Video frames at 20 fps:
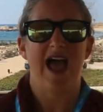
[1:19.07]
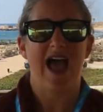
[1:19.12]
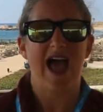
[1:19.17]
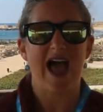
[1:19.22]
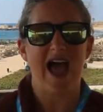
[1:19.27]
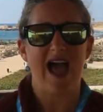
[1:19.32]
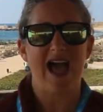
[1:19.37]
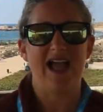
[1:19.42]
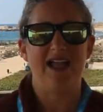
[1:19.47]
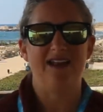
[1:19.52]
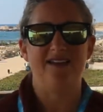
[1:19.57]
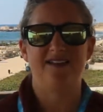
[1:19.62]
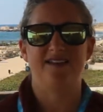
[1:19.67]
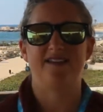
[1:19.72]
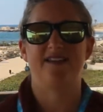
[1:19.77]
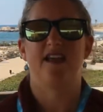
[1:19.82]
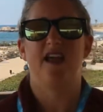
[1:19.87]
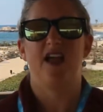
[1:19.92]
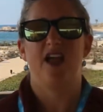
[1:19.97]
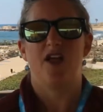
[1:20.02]
And
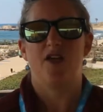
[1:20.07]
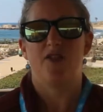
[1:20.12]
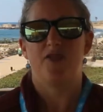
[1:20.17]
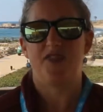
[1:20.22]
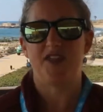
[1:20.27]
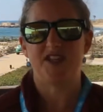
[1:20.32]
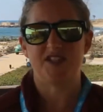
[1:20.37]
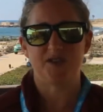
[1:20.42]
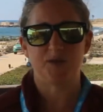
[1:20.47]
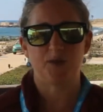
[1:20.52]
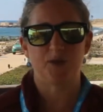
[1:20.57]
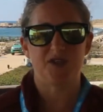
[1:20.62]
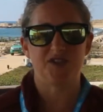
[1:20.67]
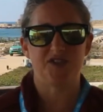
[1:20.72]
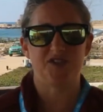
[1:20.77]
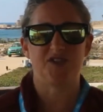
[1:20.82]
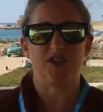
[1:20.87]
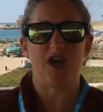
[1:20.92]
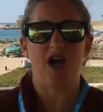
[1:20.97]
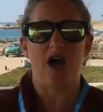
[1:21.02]
this was
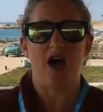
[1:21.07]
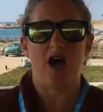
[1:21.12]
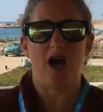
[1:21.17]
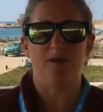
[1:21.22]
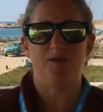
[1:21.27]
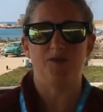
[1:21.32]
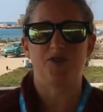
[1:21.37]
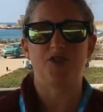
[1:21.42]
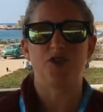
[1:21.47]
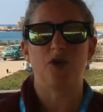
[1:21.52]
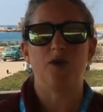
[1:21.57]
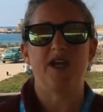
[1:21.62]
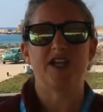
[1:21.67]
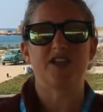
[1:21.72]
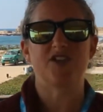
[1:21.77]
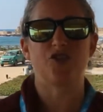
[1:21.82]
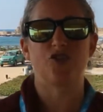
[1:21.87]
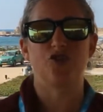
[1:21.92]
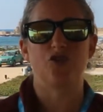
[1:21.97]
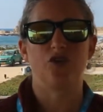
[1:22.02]
so
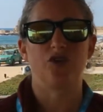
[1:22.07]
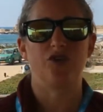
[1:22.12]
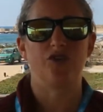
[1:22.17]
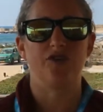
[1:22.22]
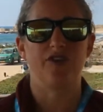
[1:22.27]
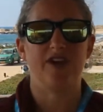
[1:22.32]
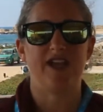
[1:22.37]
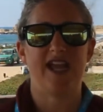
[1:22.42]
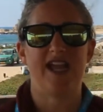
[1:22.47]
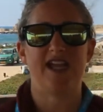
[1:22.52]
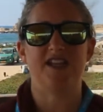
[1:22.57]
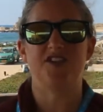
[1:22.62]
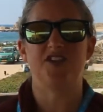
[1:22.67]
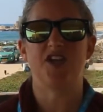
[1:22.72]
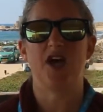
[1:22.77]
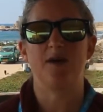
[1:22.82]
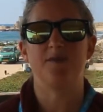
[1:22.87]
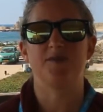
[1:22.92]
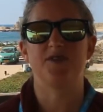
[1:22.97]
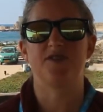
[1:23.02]
extraordinary in
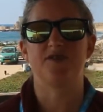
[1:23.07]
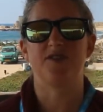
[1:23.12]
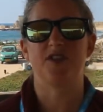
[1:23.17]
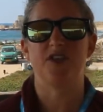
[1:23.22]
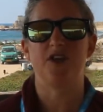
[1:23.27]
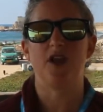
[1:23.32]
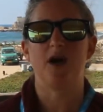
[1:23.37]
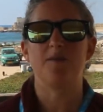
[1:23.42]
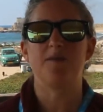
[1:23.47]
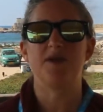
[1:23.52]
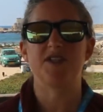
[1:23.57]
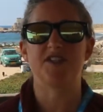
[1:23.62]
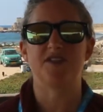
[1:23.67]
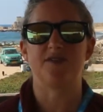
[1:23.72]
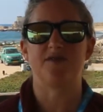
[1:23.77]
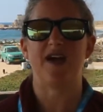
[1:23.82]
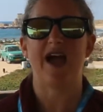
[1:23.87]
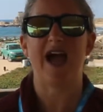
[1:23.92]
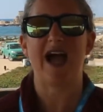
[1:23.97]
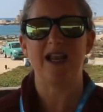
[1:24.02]
terms of the numbers of
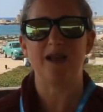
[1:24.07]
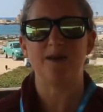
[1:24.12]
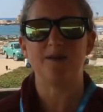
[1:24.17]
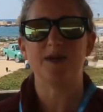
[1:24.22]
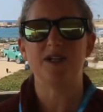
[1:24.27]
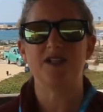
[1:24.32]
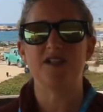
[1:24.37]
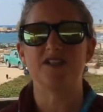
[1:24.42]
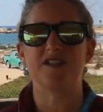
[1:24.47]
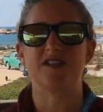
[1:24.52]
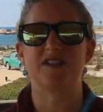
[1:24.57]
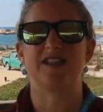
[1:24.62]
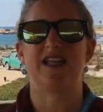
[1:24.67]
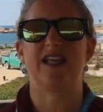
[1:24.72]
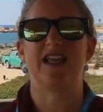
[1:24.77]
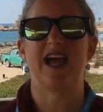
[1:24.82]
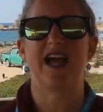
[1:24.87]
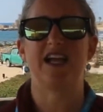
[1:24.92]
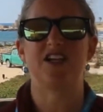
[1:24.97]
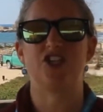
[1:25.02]
animals
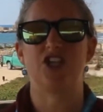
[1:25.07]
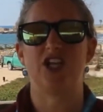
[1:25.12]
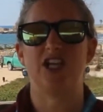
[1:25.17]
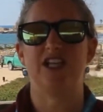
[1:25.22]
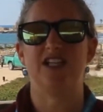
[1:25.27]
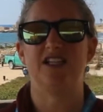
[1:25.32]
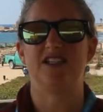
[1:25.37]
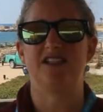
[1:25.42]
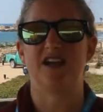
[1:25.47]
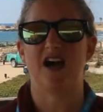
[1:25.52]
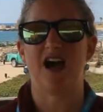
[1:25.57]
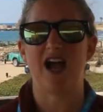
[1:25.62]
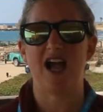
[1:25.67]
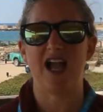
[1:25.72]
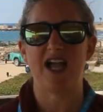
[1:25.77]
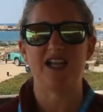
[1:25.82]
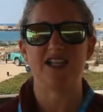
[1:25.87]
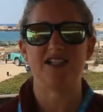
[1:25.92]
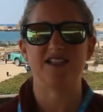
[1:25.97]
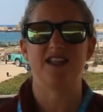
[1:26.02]
that actually
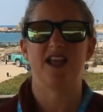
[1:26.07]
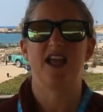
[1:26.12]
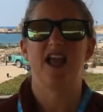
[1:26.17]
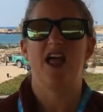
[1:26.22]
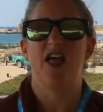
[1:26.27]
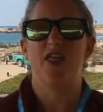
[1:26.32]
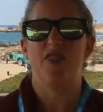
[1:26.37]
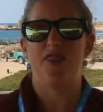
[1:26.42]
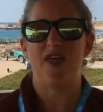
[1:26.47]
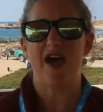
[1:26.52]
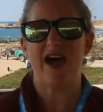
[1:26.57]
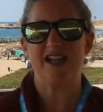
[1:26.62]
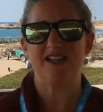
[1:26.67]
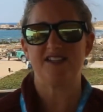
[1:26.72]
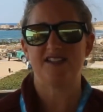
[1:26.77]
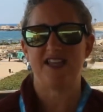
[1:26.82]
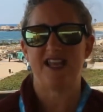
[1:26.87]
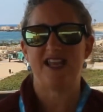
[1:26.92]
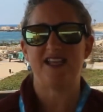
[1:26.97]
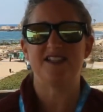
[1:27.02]
died, that
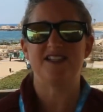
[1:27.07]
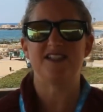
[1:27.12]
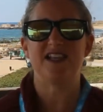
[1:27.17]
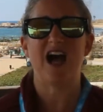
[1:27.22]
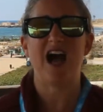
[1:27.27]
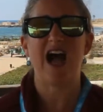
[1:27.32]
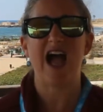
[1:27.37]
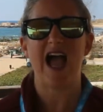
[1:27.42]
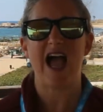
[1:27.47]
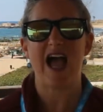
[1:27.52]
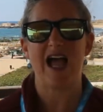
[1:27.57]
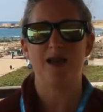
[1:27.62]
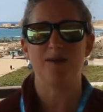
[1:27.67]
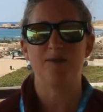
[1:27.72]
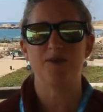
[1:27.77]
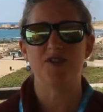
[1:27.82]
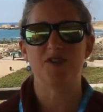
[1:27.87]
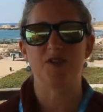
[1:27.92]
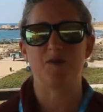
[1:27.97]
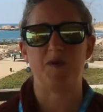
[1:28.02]
entire
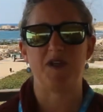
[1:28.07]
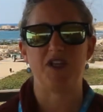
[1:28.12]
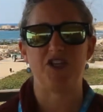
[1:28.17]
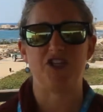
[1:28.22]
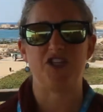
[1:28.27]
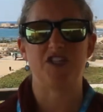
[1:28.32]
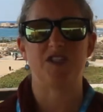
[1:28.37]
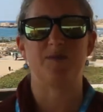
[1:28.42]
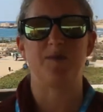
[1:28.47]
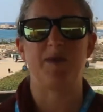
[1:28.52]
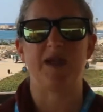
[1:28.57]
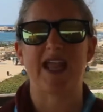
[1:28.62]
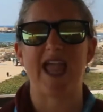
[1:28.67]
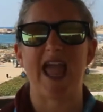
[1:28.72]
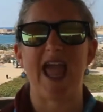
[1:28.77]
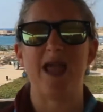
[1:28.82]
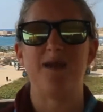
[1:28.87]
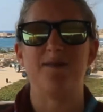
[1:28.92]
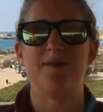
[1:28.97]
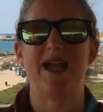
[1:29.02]
animal species
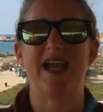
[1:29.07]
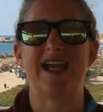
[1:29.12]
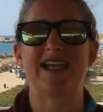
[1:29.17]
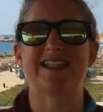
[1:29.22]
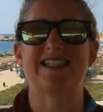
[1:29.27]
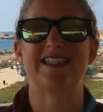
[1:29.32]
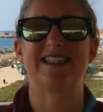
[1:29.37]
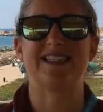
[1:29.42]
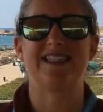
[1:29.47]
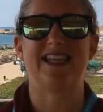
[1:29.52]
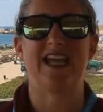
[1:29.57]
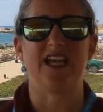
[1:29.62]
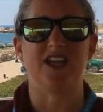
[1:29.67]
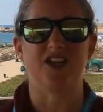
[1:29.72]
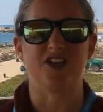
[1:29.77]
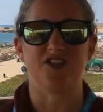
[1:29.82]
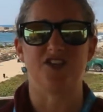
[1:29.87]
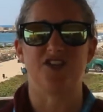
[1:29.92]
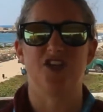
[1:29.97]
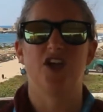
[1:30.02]
became
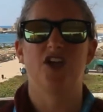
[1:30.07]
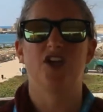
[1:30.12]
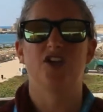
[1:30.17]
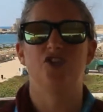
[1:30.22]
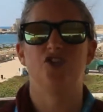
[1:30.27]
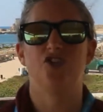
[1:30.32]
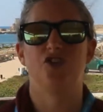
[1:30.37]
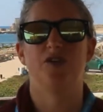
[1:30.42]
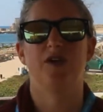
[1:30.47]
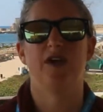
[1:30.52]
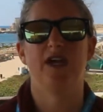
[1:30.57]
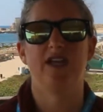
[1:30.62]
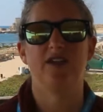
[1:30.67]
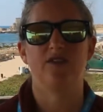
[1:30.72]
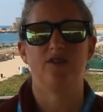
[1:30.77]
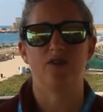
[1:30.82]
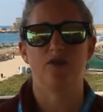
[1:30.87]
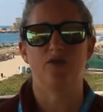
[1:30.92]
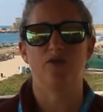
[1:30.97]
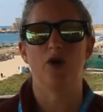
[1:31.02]
extinct during
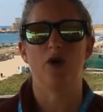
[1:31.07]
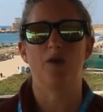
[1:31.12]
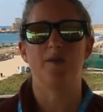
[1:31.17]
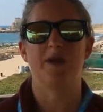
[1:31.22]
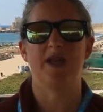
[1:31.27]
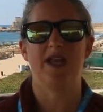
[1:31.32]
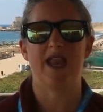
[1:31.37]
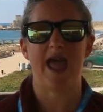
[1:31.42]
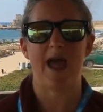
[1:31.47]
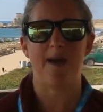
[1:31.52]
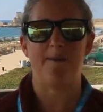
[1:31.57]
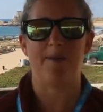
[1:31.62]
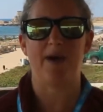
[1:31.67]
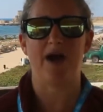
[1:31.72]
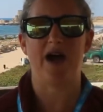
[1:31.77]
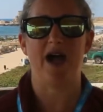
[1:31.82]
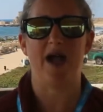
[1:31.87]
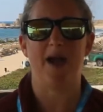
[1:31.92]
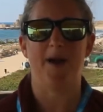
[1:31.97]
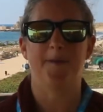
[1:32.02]
the Roman
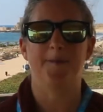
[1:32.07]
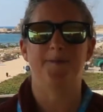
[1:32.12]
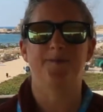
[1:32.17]
Empire.